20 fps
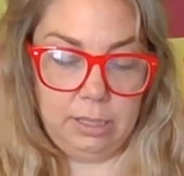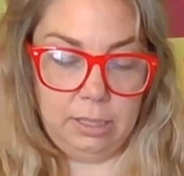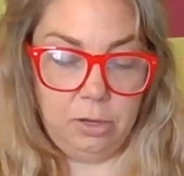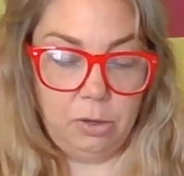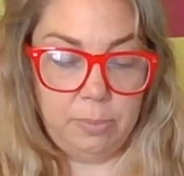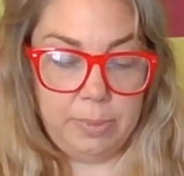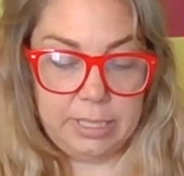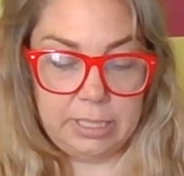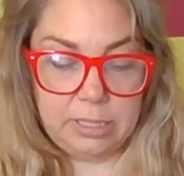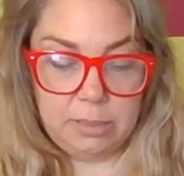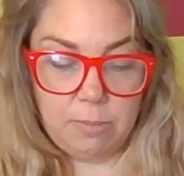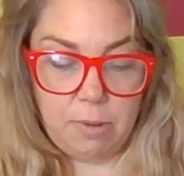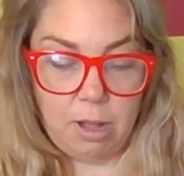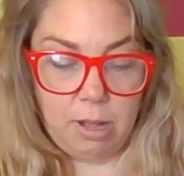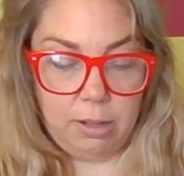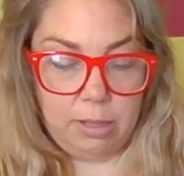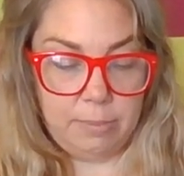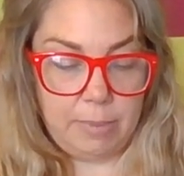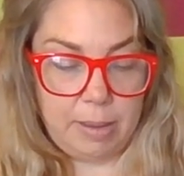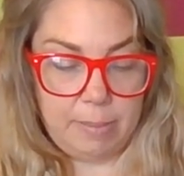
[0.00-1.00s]
It's a little bit
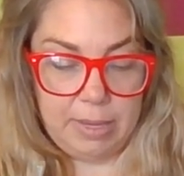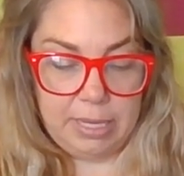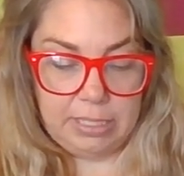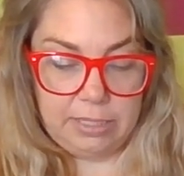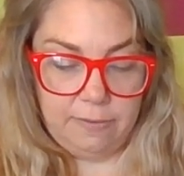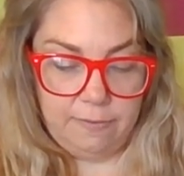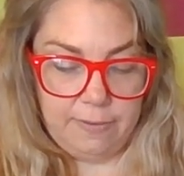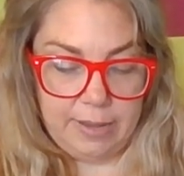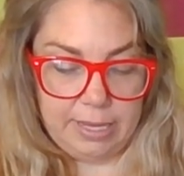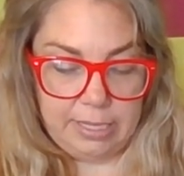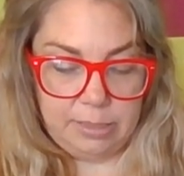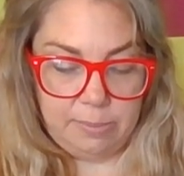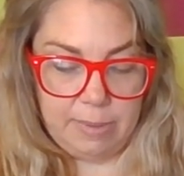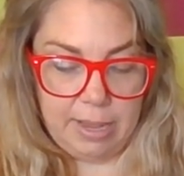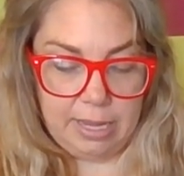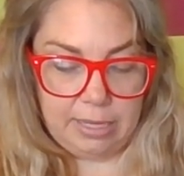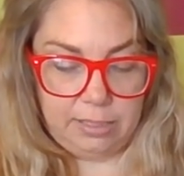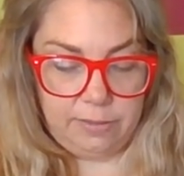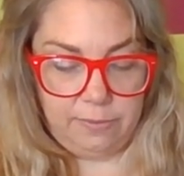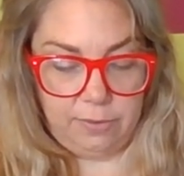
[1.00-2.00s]
small, and maybe it's a face
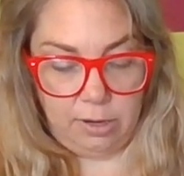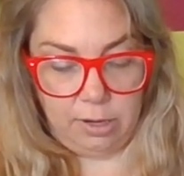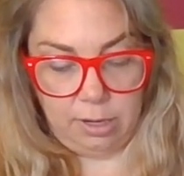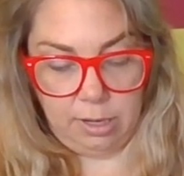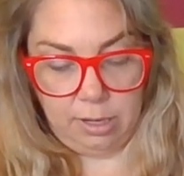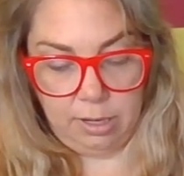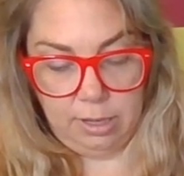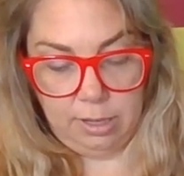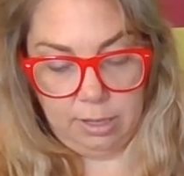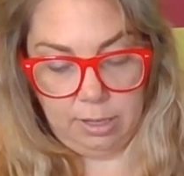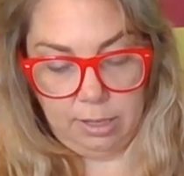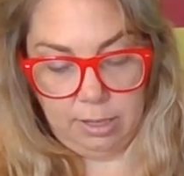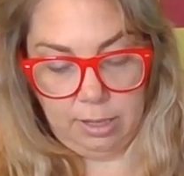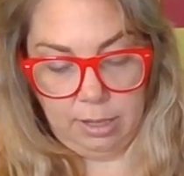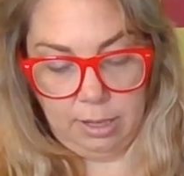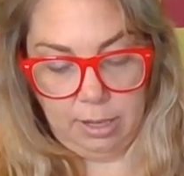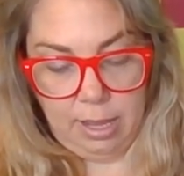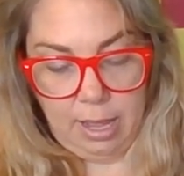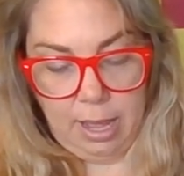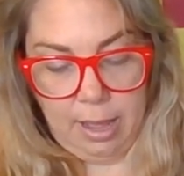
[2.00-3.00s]
mask for
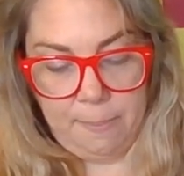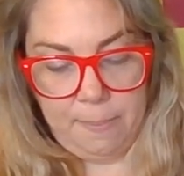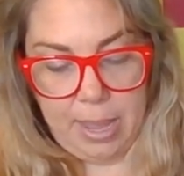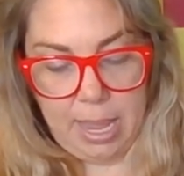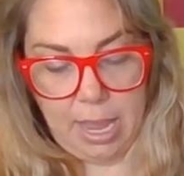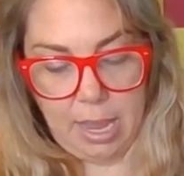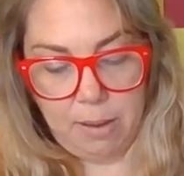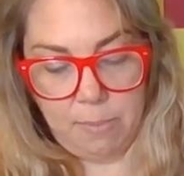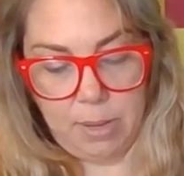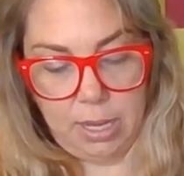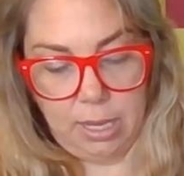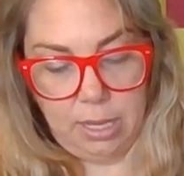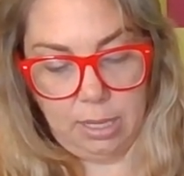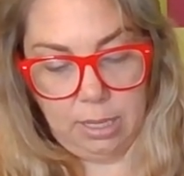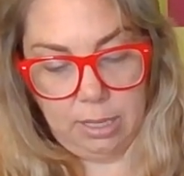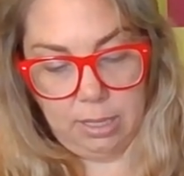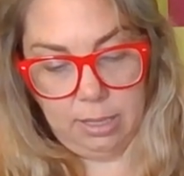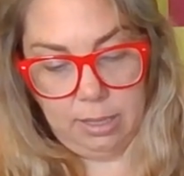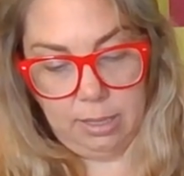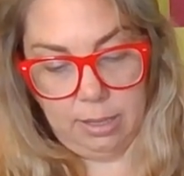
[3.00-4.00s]
a
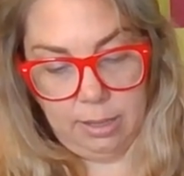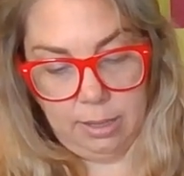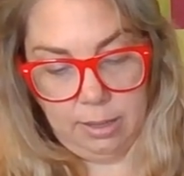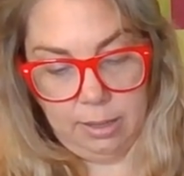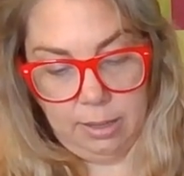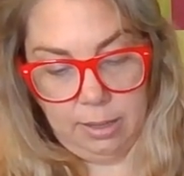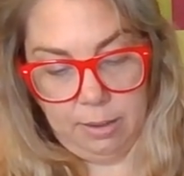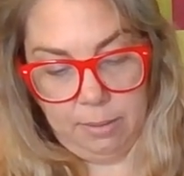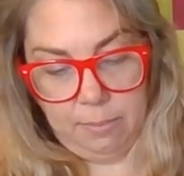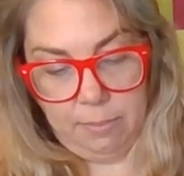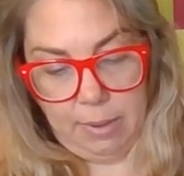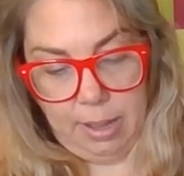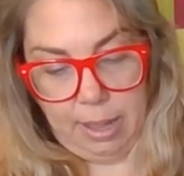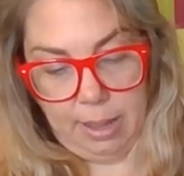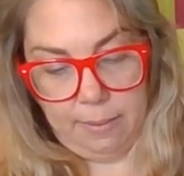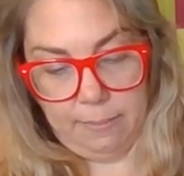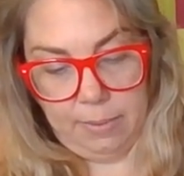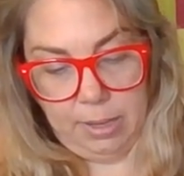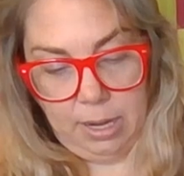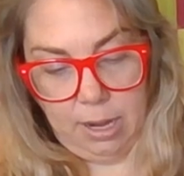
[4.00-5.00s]
baby,
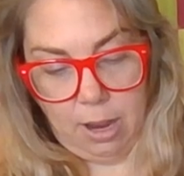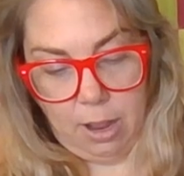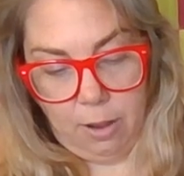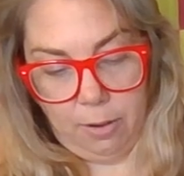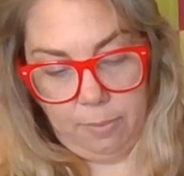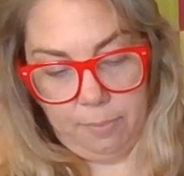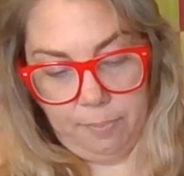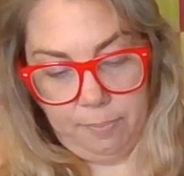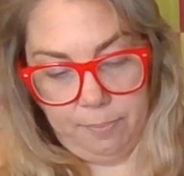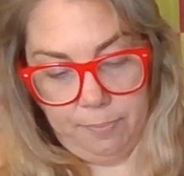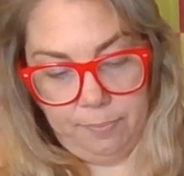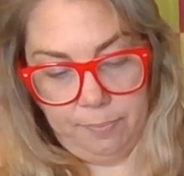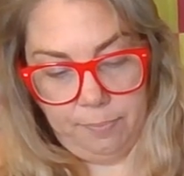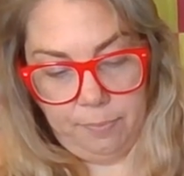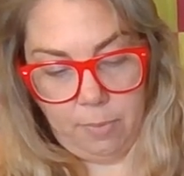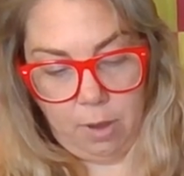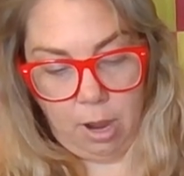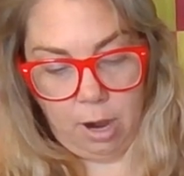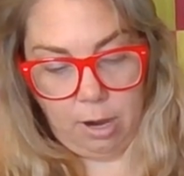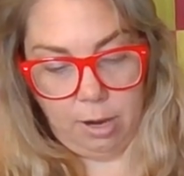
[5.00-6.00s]
but you know,
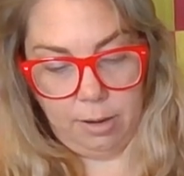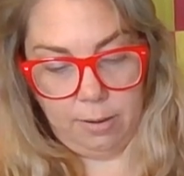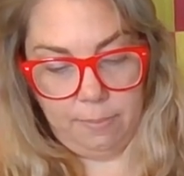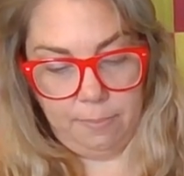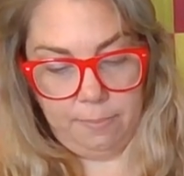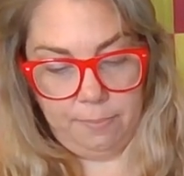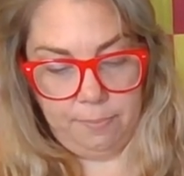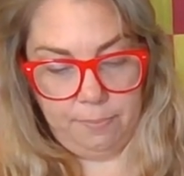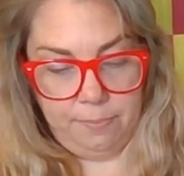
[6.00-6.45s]
art.